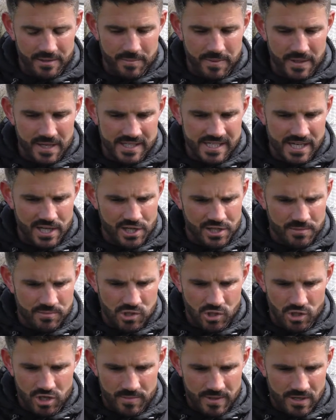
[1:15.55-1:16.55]
the players, I heard them
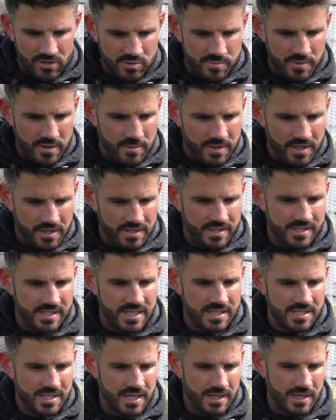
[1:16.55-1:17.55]
talking about Grimsby at the beginning of the
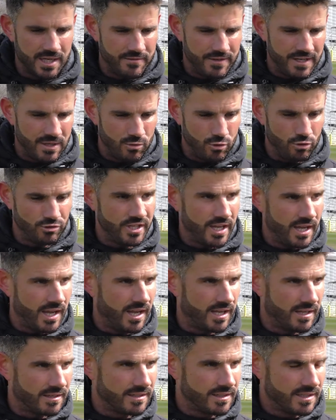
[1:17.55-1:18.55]
season, of how good they
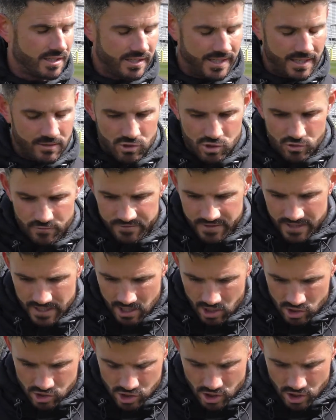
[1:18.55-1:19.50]
are and how tough they are.